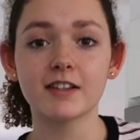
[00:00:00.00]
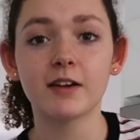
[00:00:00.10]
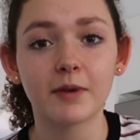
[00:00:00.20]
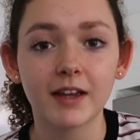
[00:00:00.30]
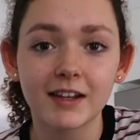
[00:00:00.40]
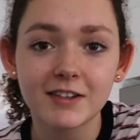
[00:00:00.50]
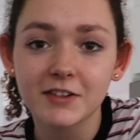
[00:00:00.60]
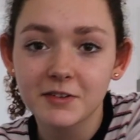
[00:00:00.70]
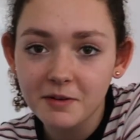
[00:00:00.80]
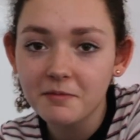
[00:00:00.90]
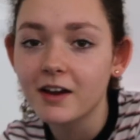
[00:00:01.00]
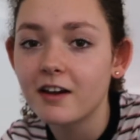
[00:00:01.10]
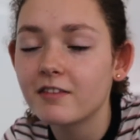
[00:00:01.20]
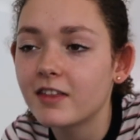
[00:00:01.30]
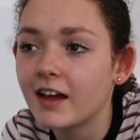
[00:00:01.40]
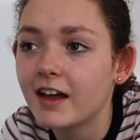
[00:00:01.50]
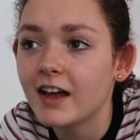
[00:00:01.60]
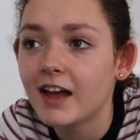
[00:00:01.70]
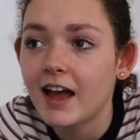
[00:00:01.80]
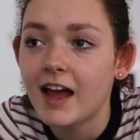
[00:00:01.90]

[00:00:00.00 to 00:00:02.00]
that we can do when we're over there.